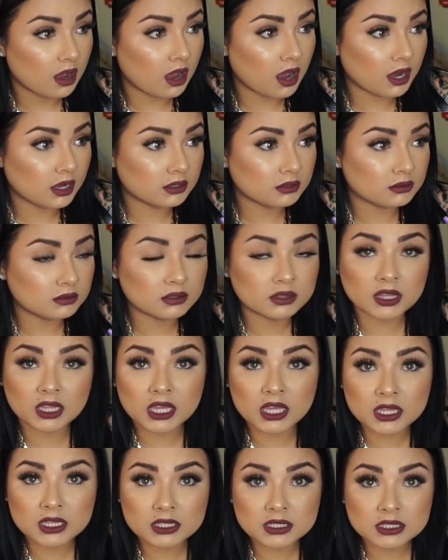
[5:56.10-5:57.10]
on
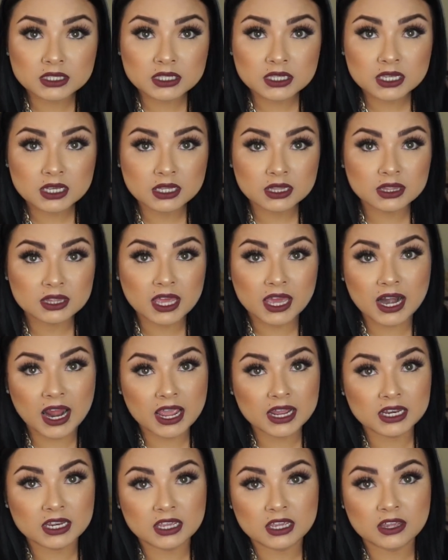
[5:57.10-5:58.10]
things that
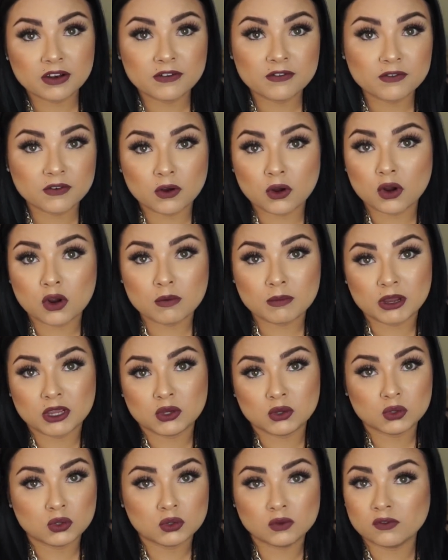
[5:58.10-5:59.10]
I need for my
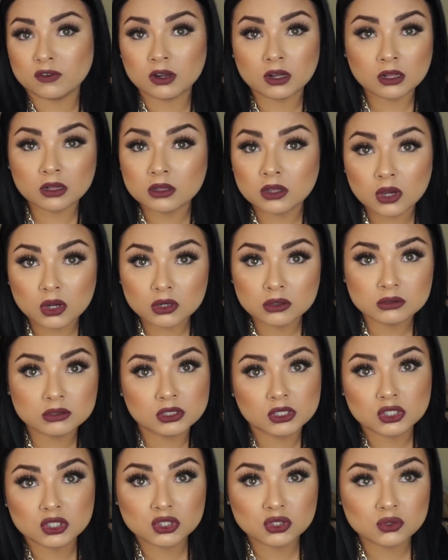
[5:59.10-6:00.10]
YouTube,
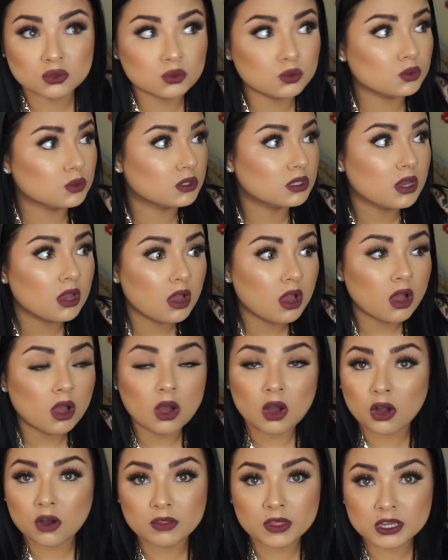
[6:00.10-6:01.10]
clothes, shoes,
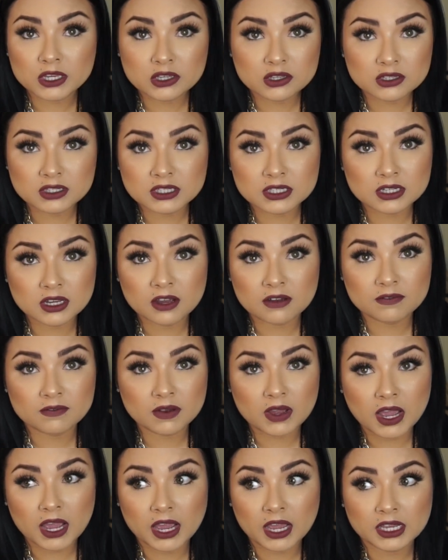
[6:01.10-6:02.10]
all that good stuff.
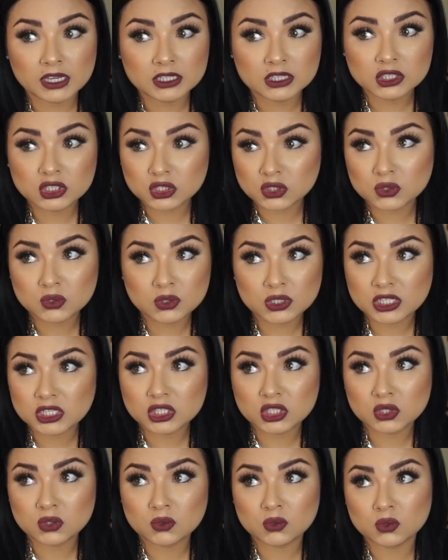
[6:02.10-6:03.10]
I do
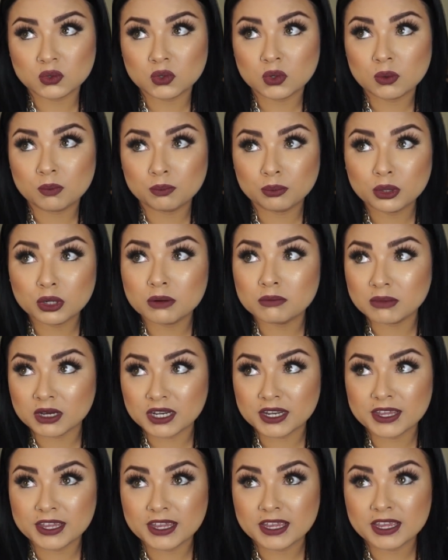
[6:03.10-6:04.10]
need to put
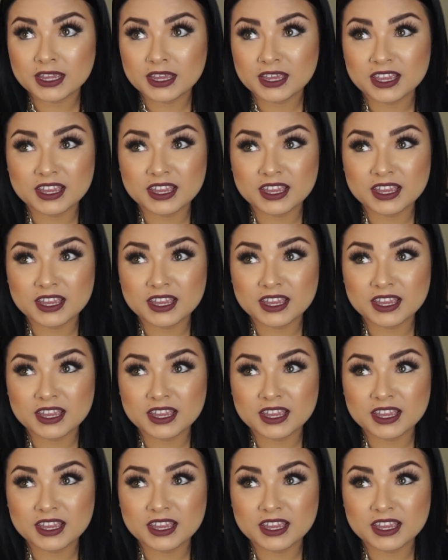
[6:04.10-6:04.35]
money,